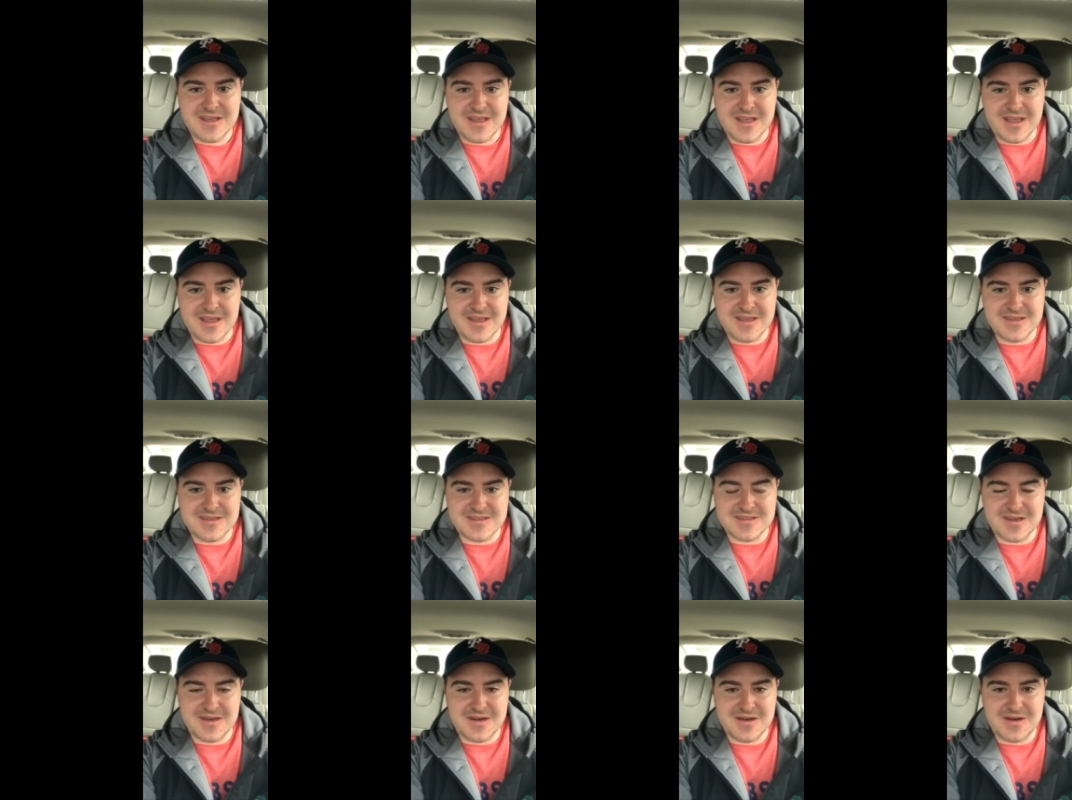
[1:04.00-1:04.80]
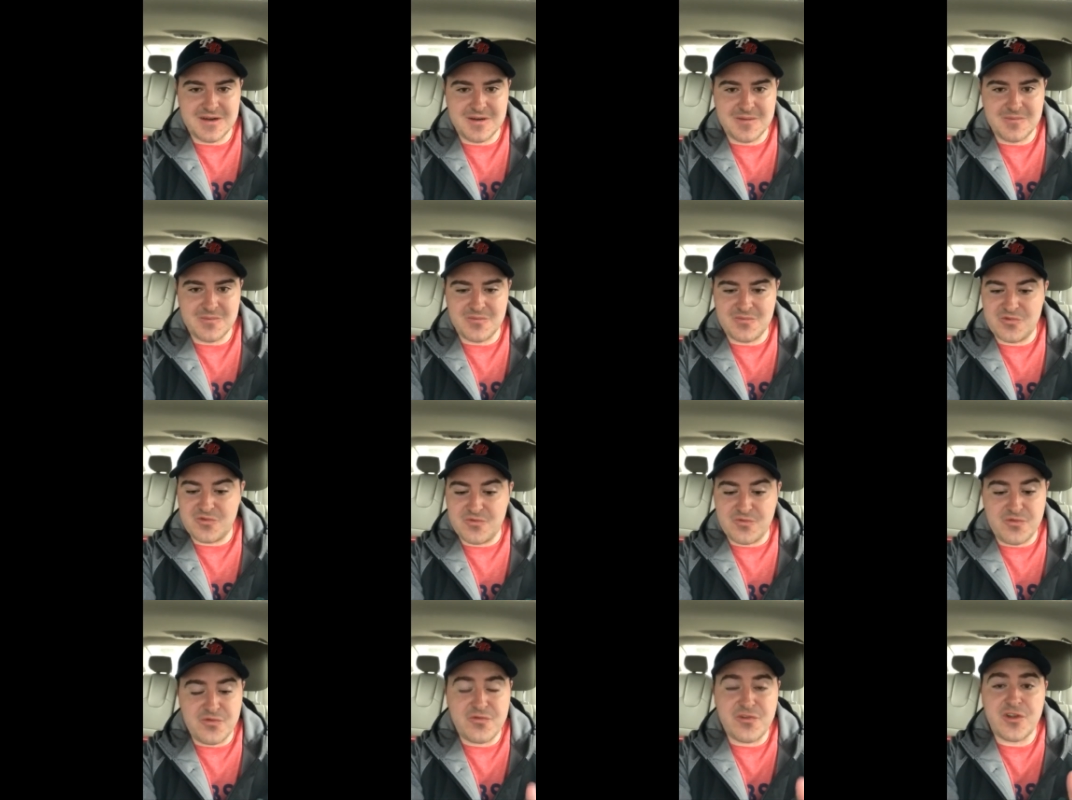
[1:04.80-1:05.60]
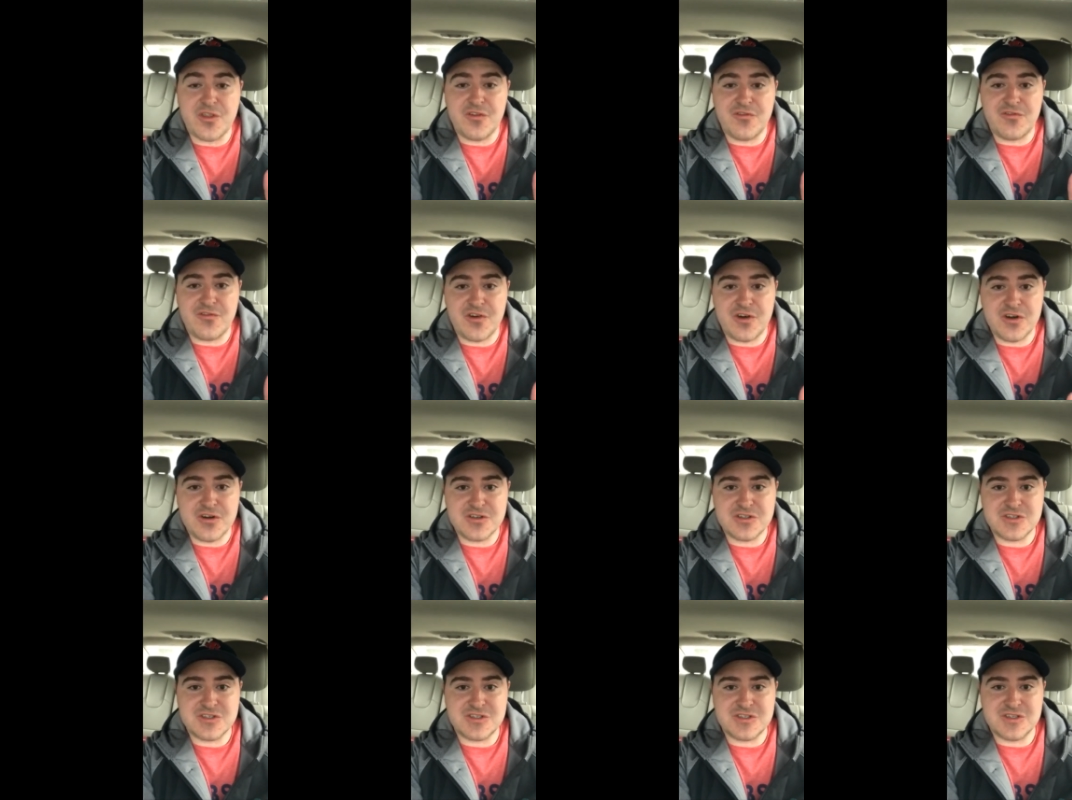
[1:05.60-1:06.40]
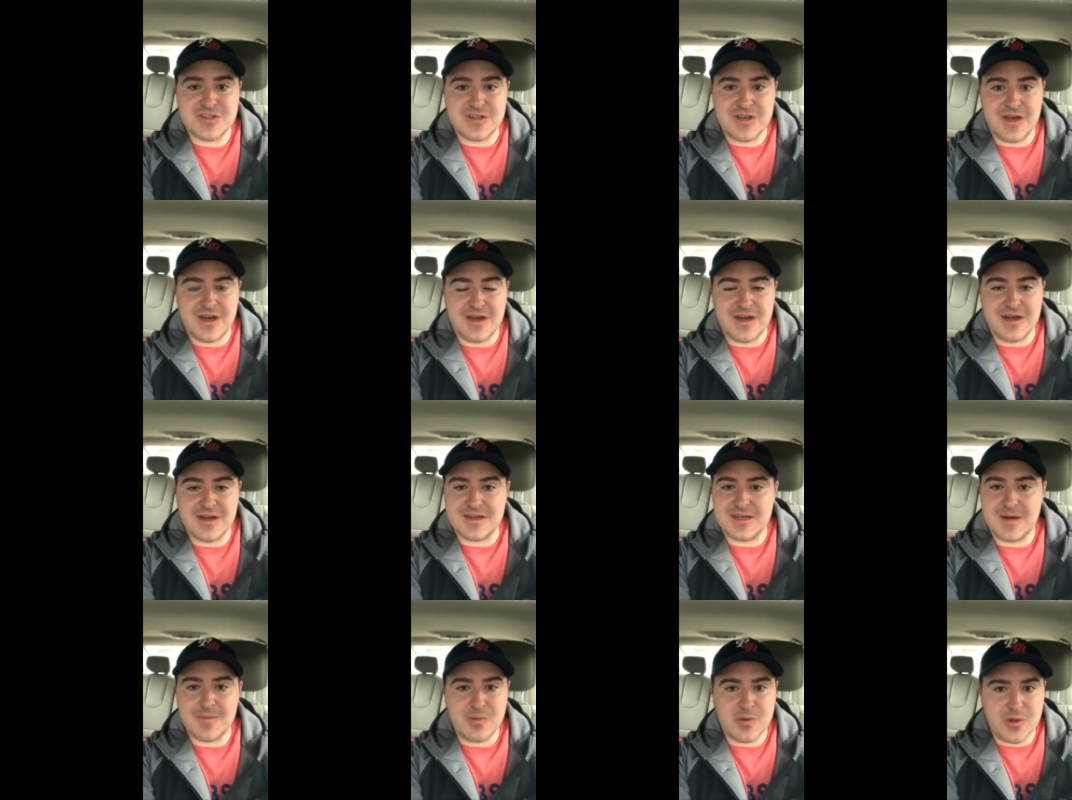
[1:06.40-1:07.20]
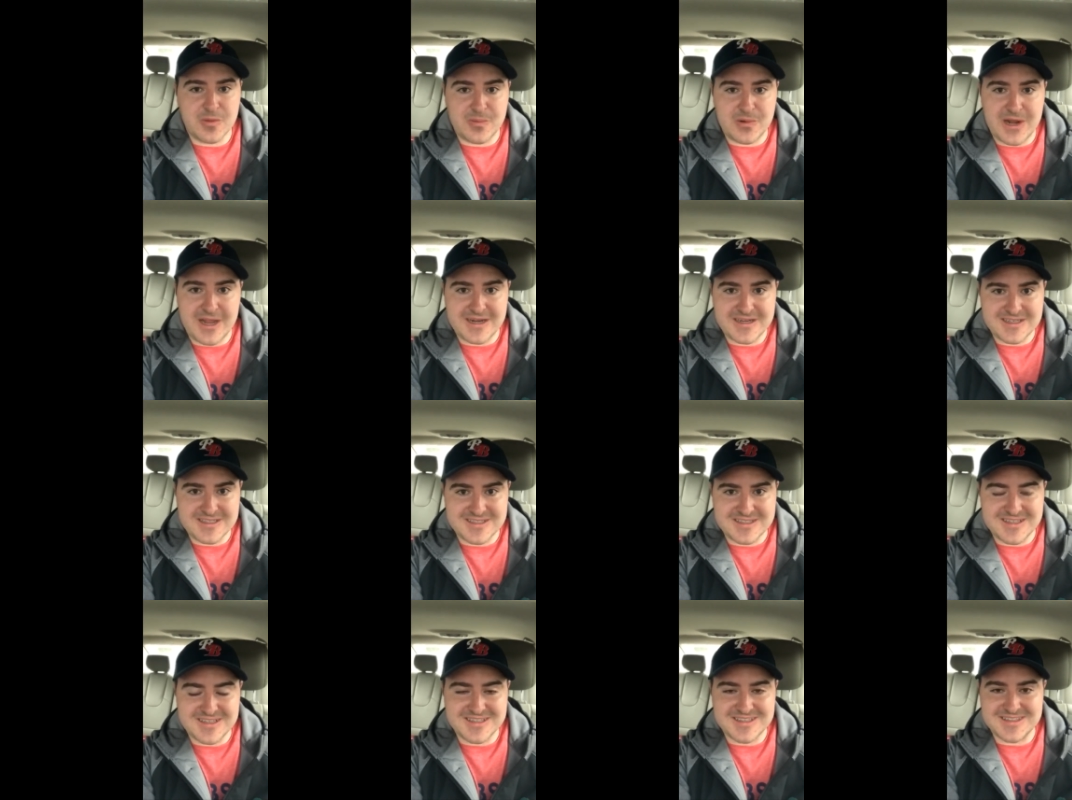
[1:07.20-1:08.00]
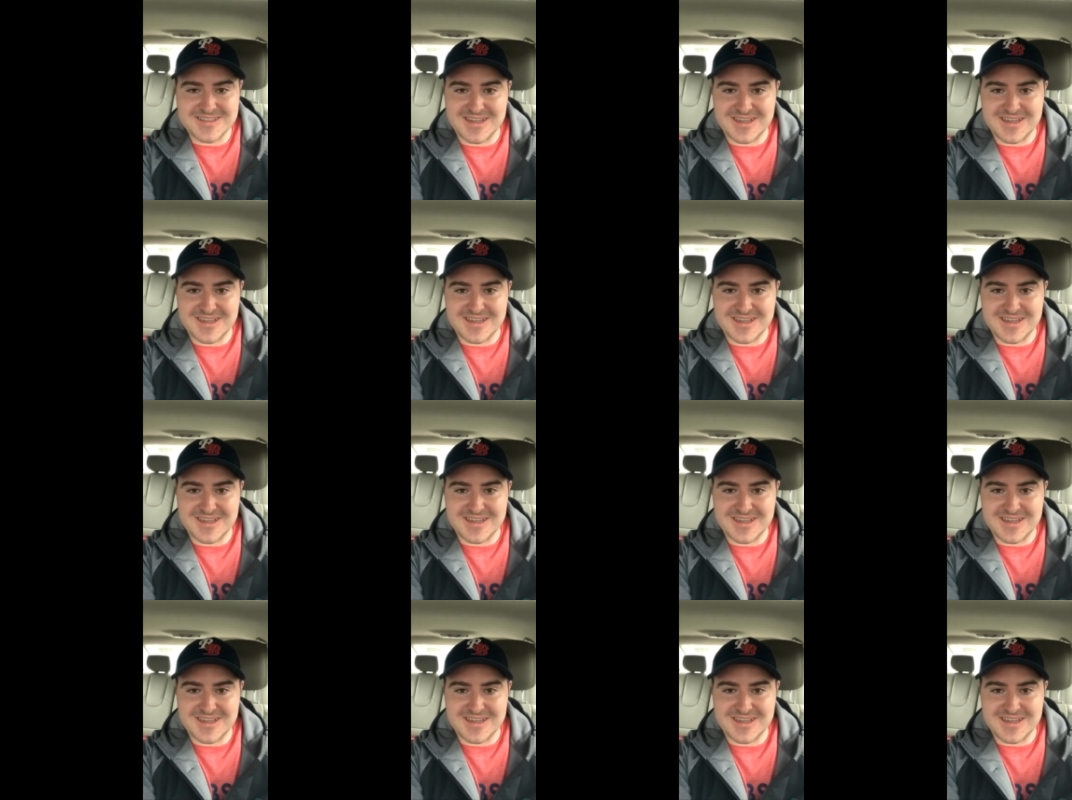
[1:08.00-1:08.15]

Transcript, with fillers: is um, for the first uh, couple of practices.